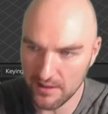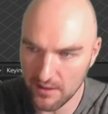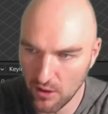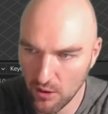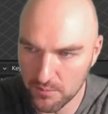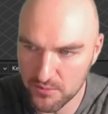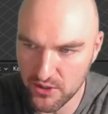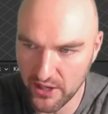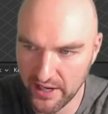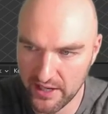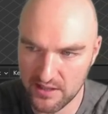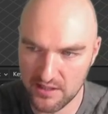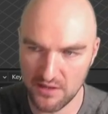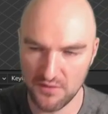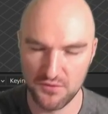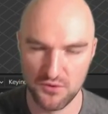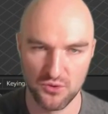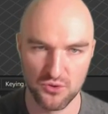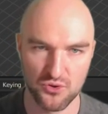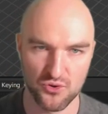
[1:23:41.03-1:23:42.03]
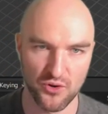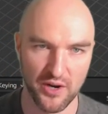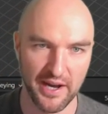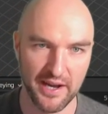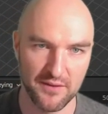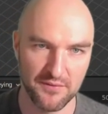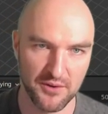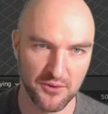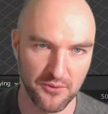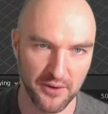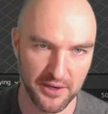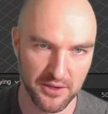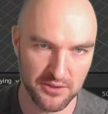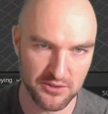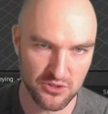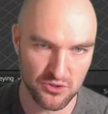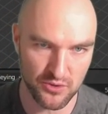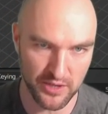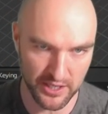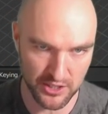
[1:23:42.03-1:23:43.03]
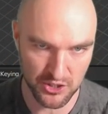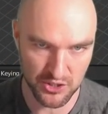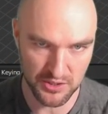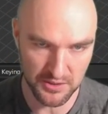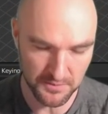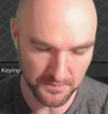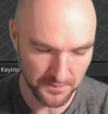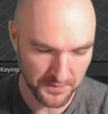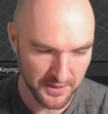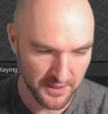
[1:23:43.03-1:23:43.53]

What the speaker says: objective to drive a reconstruction,